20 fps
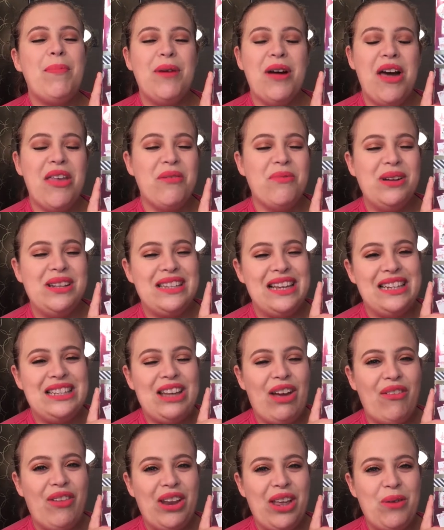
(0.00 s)
couple other ones I
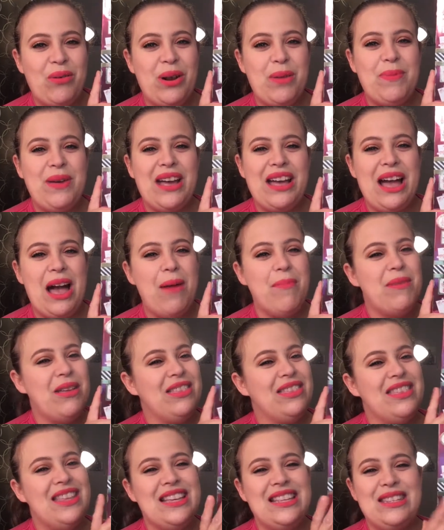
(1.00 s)
definitely want to pick up,
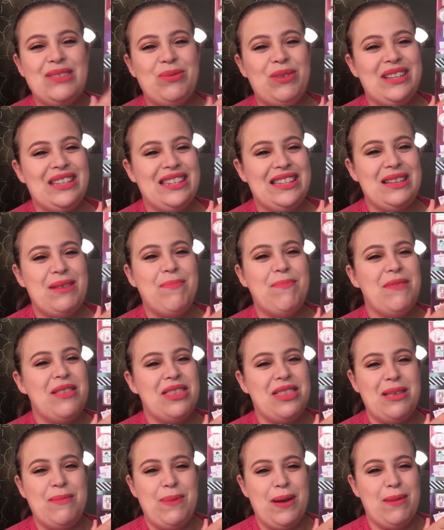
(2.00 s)
but this was
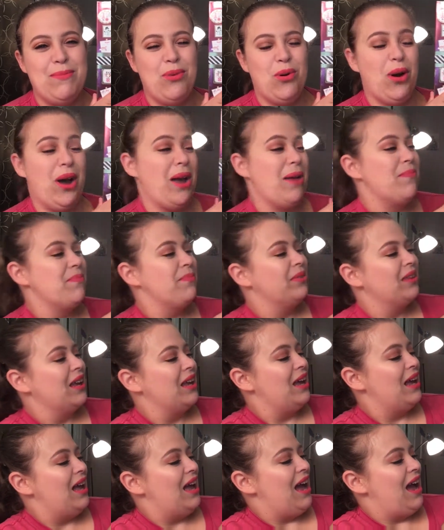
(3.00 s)
the big boy.
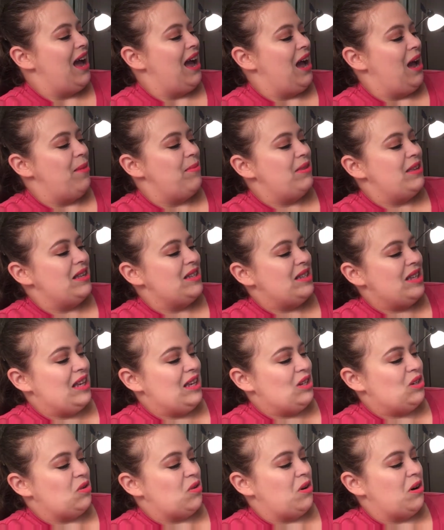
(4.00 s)
This
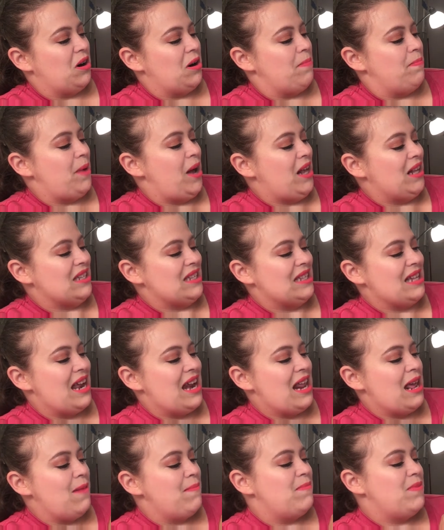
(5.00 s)
is your Boss
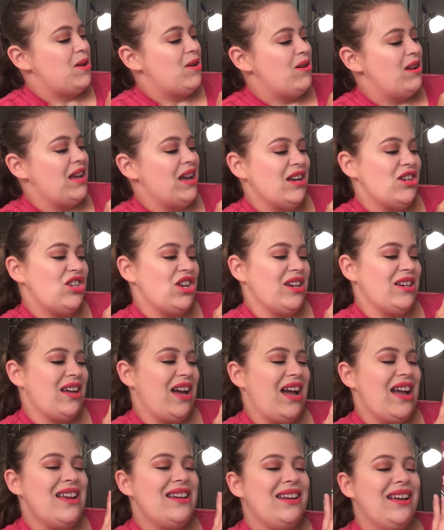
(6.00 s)
Lady Beauty
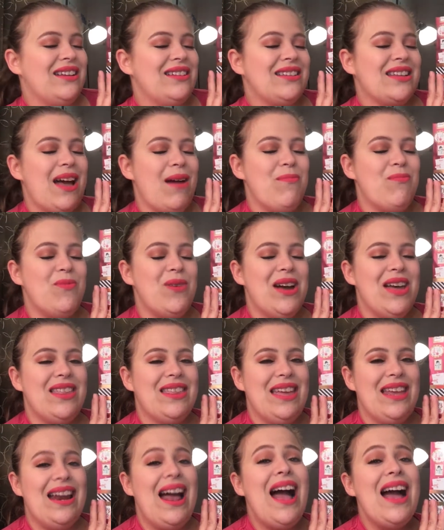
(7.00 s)
Agenda. It does come
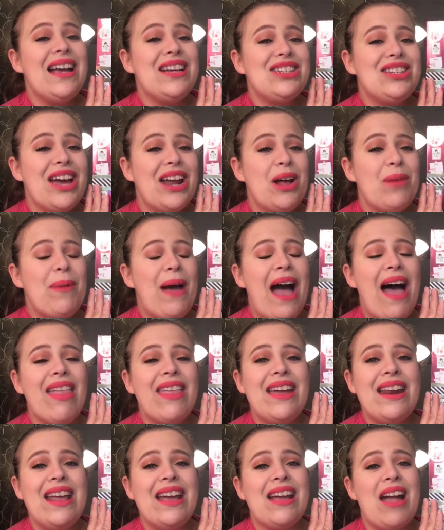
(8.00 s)
with an eyeshadow
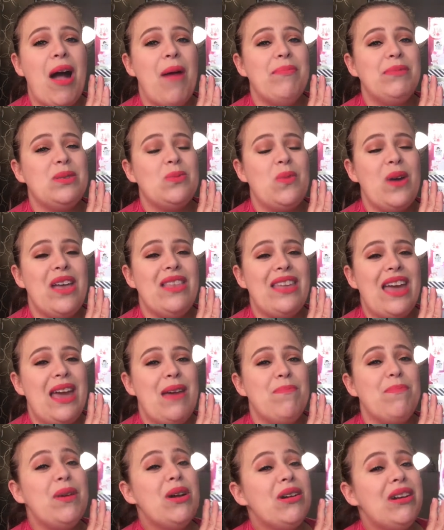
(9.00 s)
palette. It comes with
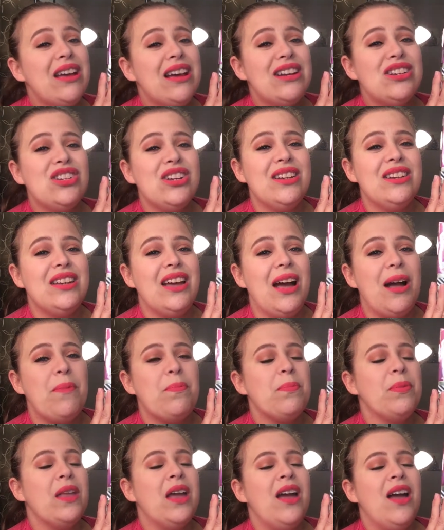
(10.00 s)
a beauty agenda,